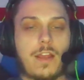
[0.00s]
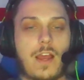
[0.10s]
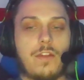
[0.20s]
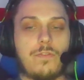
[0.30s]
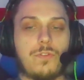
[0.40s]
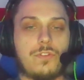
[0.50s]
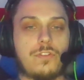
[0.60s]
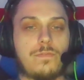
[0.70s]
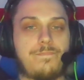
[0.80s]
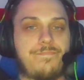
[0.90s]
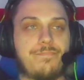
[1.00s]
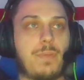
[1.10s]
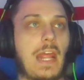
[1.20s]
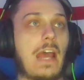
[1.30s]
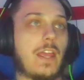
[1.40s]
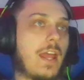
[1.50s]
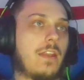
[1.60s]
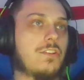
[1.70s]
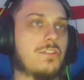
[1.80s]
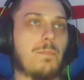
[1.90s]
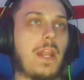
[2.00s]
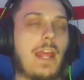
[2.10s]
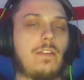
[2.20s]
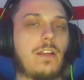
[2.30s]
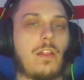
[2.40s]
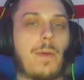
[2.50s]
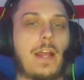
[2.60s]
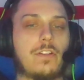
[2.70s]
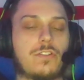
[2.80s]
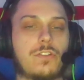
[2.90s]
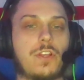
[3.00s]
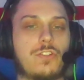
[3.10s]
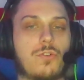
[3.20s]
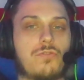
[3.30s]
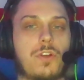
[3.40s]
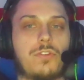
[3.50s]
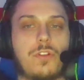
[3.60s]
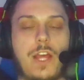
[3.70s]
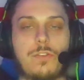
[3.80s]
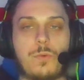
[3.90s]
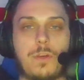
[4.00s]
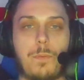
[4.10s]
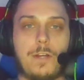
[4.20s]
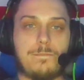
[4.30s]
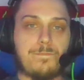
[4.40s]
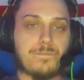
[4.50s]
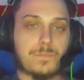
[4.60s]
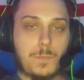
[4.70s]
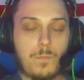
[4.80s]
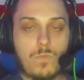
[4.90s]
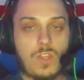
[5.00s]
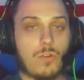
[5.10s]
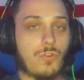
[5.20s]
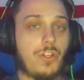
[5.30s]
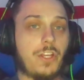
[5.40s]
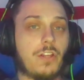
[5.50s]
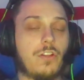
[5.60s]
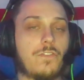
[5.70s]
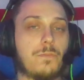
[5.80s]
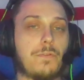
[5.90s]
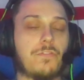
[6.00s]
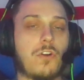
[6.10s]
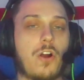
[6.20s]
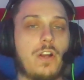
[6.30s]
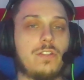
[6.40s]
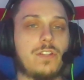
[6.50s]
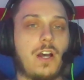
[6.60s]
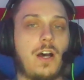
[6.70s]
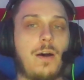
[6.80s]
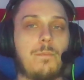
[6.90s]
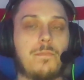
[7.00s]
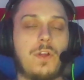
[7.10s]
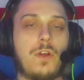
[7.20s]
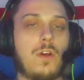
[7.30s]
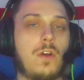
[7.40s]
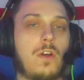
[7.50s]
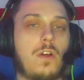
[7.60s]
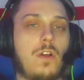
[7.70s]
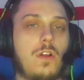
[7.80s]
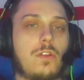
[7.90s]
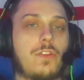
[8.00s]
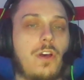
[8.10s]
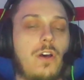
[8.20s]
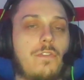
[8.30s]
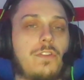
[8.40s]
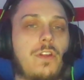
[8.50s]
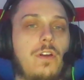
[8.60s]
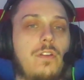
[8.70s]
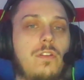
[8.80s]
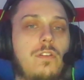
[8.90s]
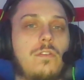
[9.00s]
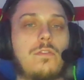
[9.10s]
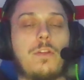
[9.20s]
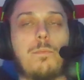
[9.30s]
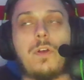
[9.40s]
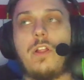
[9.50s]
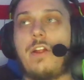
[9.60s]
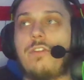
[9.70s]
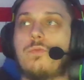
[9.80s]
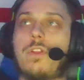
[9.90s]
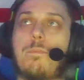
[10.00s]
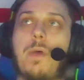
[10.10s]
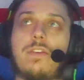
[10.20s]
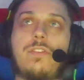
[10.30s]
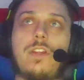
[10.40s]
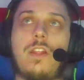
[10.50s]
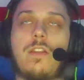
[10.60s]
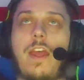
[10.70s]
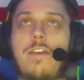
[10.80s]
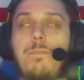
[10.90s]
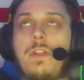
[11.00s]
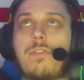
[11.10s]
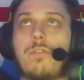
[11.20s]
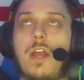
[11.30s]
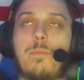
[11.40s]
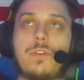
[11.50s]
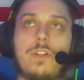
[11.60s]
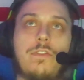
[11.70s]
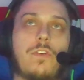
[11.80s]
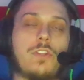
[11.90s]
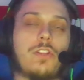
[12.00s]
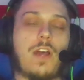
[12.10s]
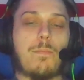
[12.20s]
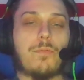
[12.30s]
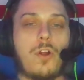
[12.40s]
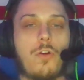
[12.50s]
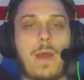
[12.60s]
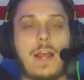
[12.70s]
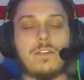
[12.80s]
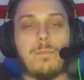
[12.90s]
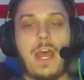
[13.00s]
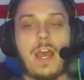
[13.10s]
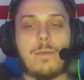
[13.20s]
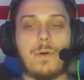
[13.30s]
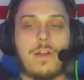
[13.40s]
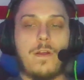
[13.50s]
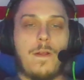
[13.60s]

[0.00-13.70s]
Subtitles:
kind of was, again, just a bit anticlimactic, just like George Russell last week. But really good look from the Ferraris. The the the McLarens were the best in FP3, I believe, on the top row back to back. But